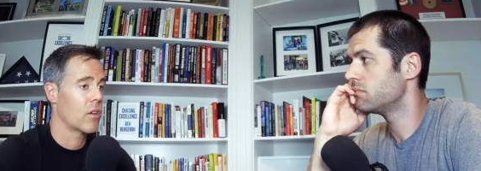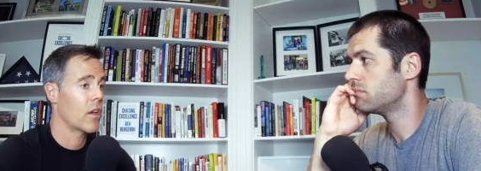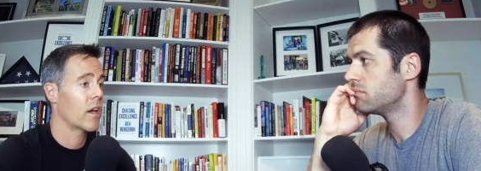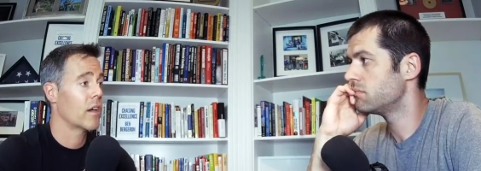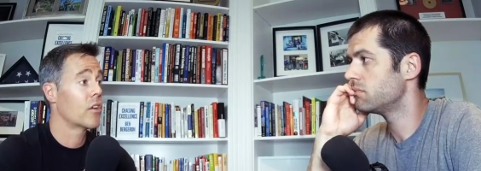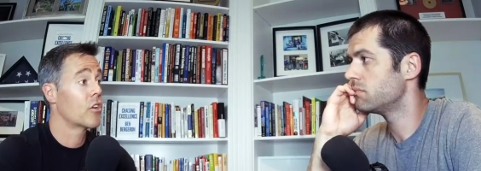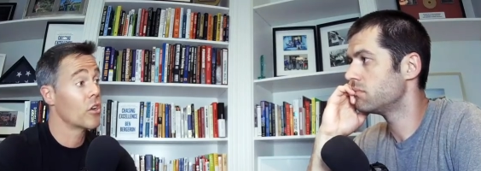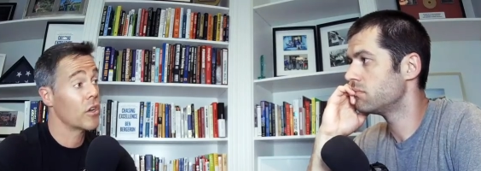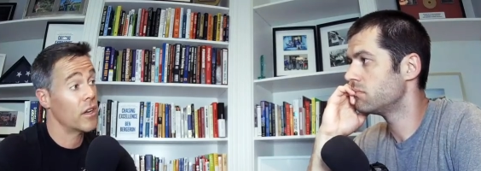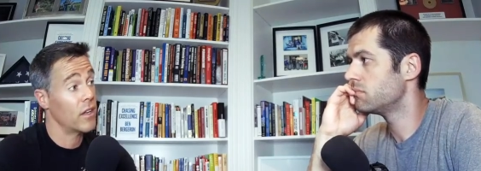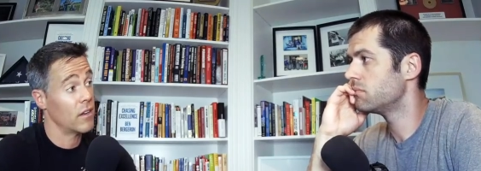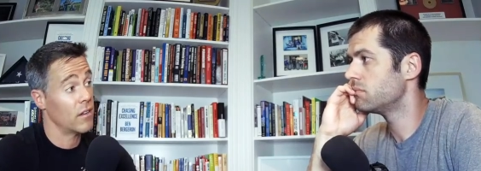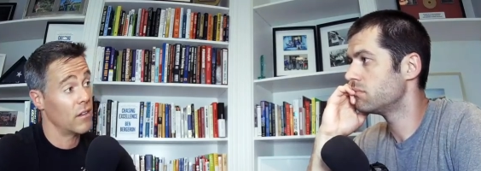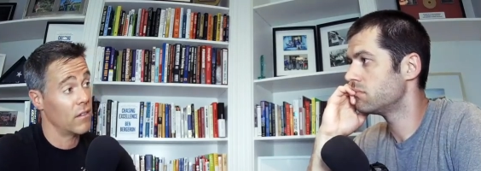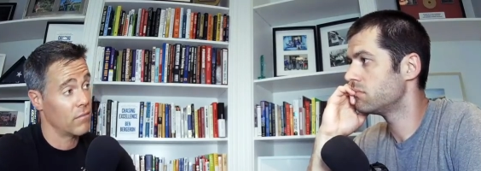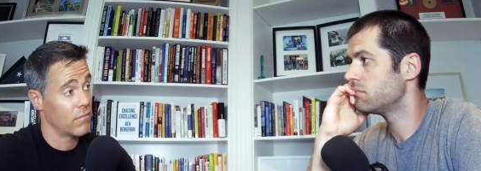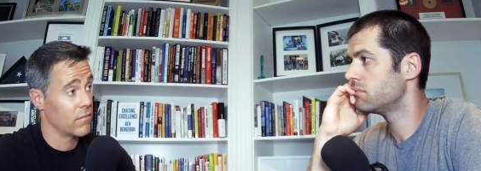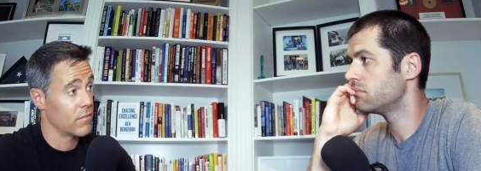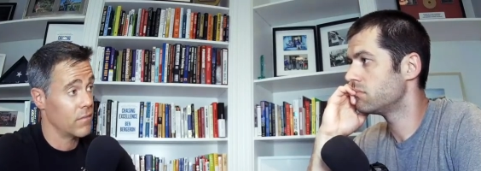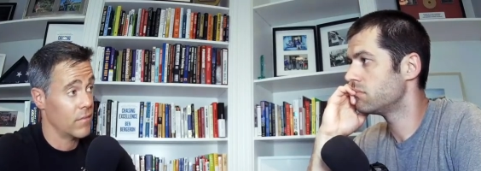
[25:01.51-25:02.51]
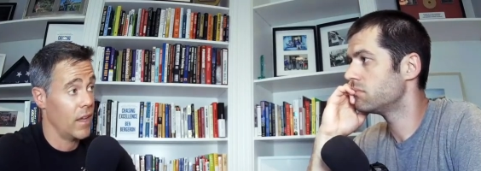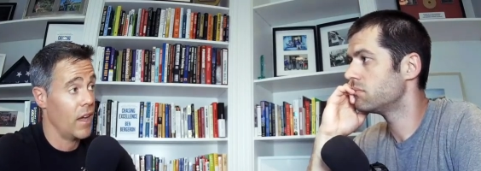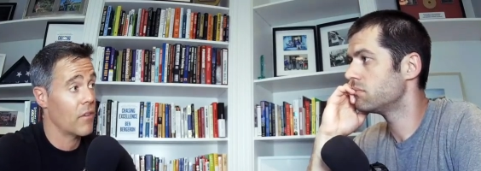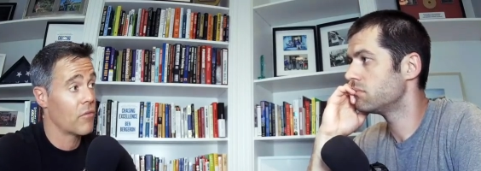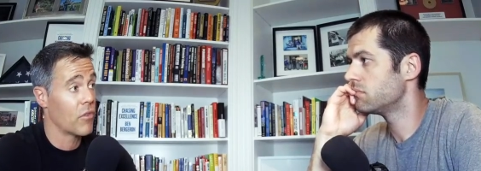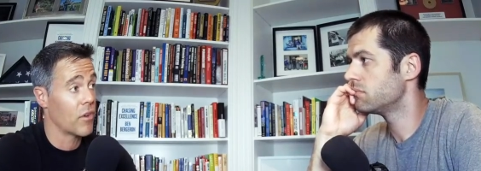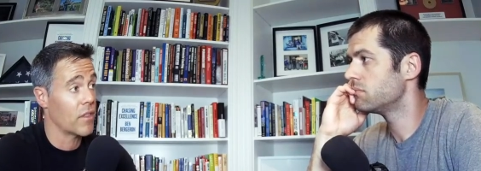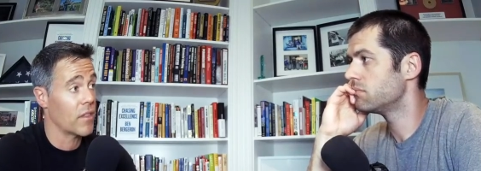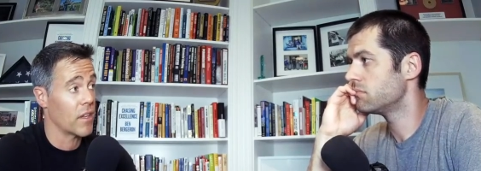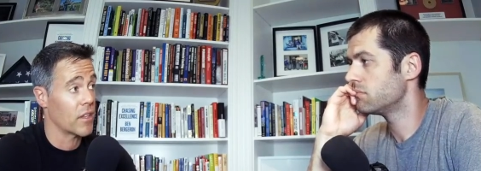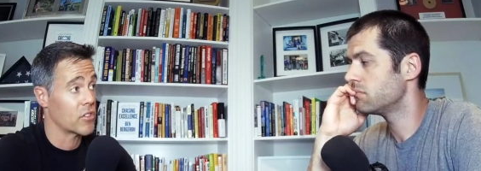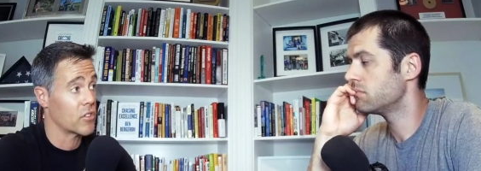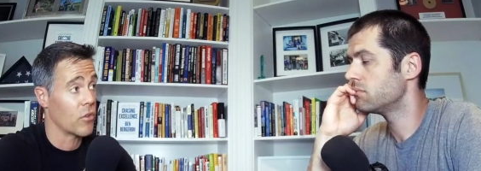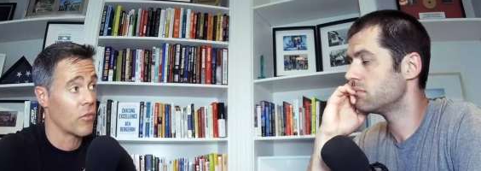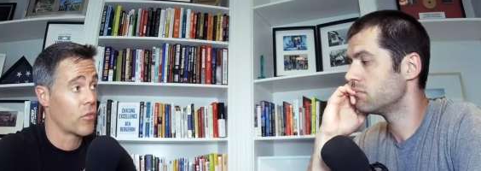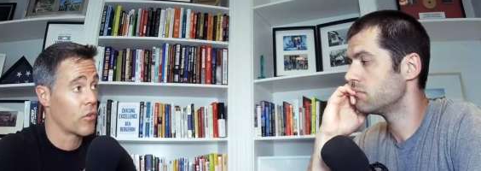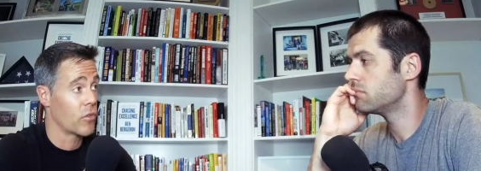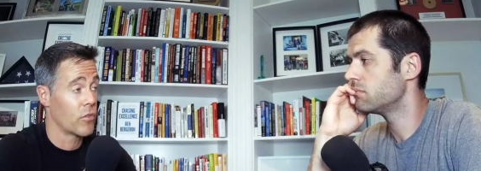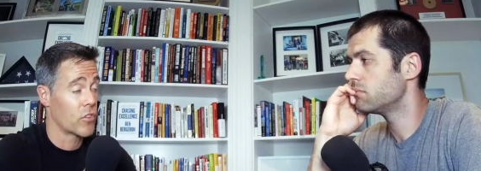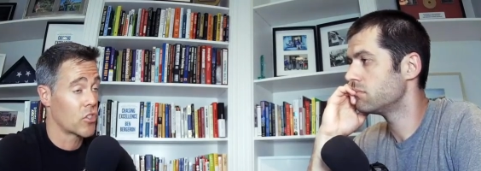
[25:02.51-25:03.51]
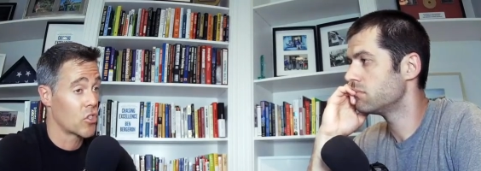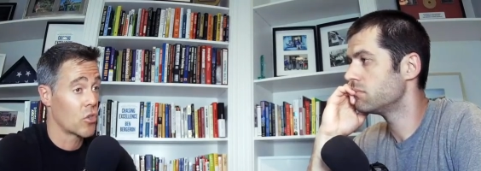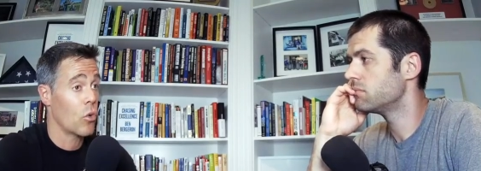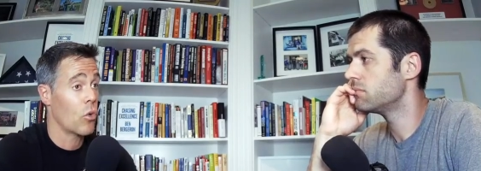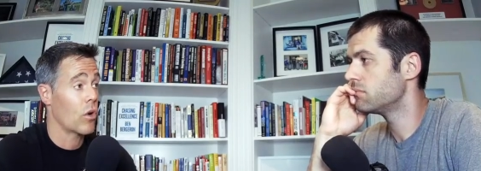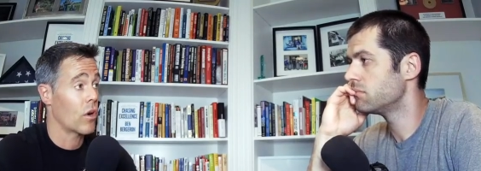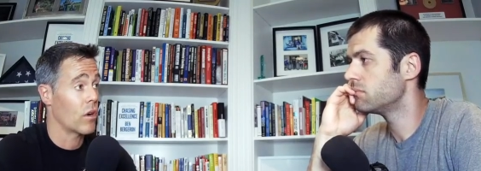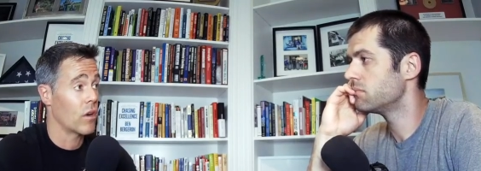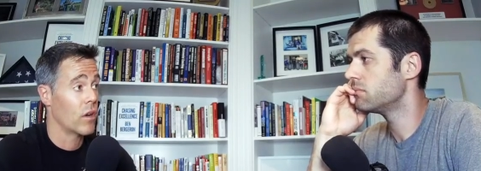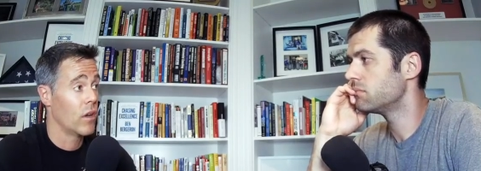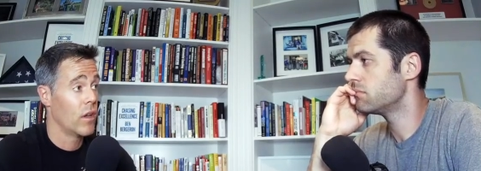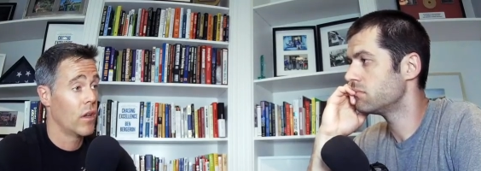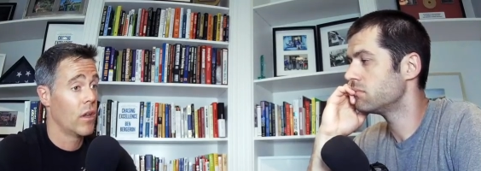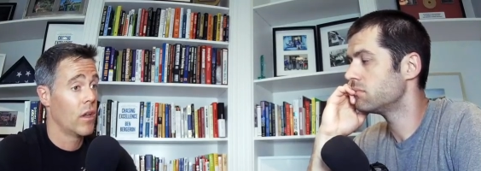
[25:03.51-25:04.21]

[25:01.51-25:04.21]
Speaker 1: You got good at everything. So for sure,